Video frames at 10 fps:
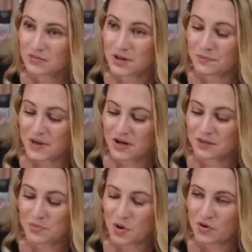
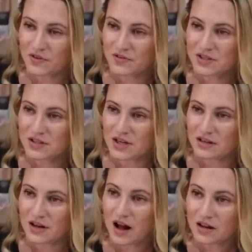comparing both of these
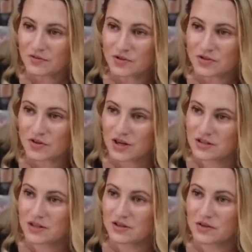on all of those
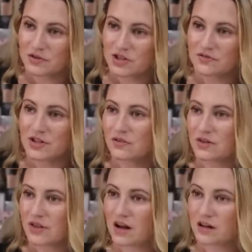criteria, which I've done
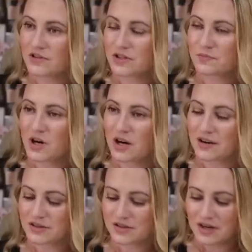with all of these
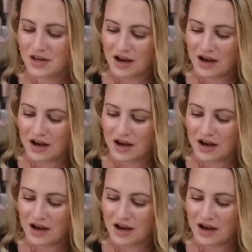products,